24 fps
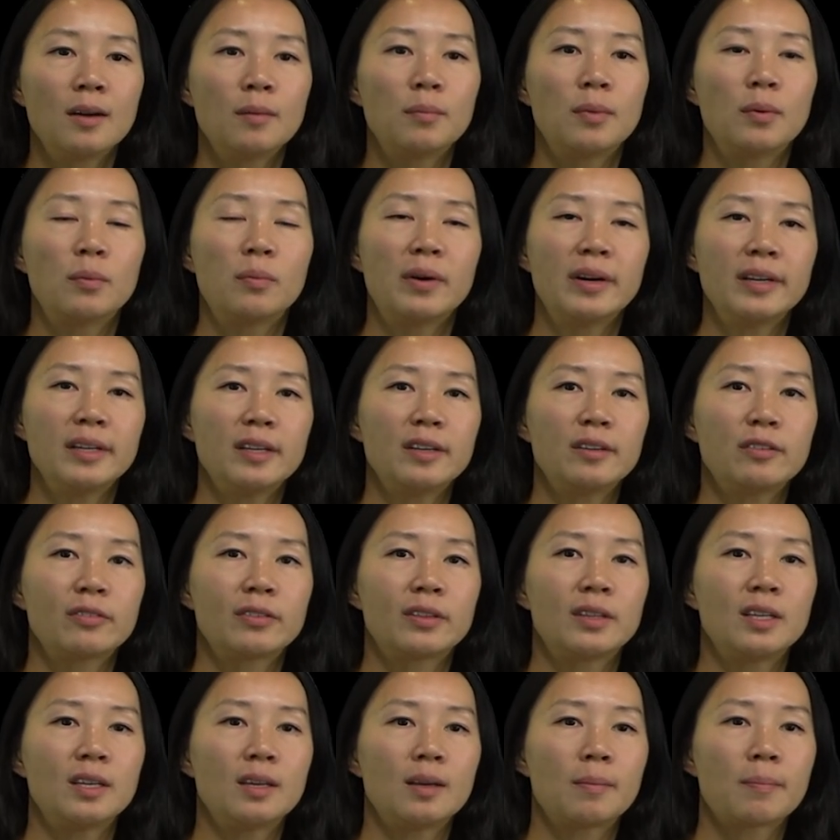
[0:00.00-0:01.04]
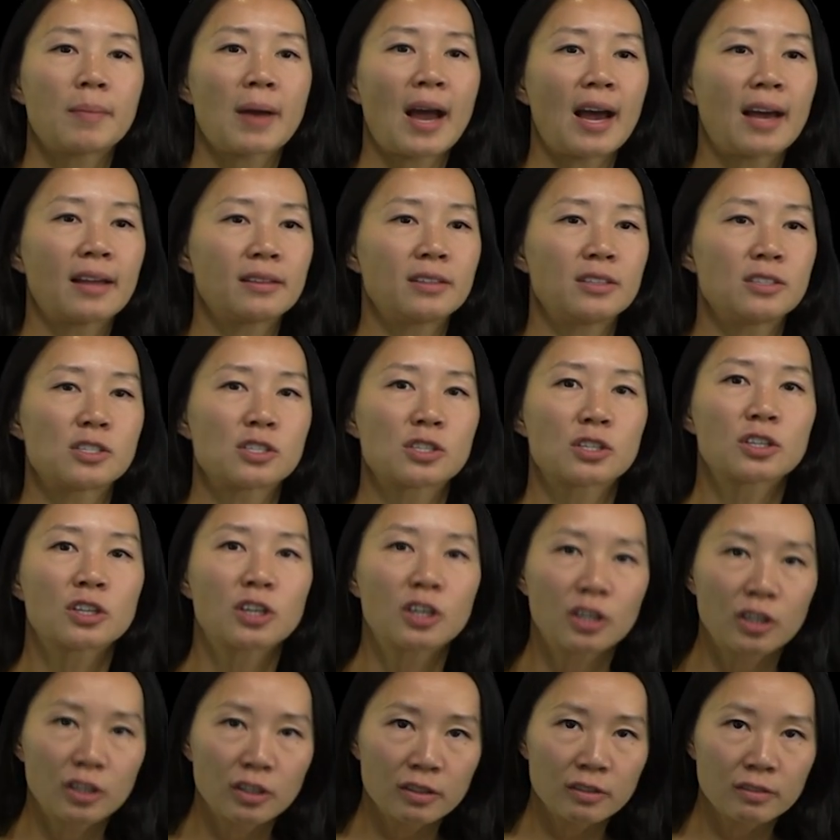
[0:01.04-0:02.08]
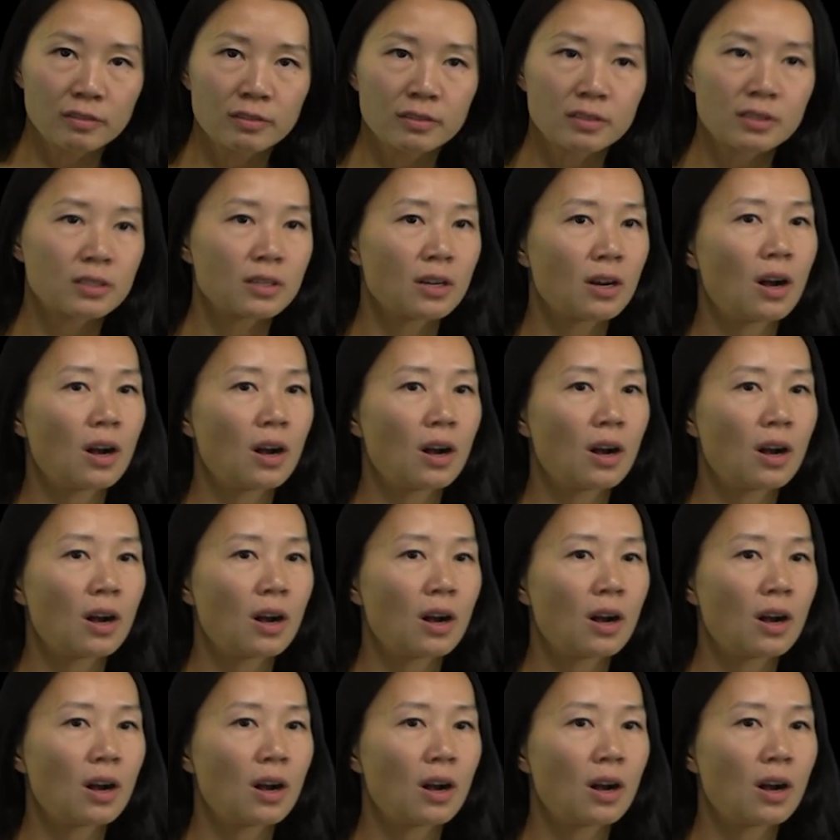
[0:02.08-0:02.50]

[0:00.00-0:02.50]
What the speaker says: But what if the path is curved,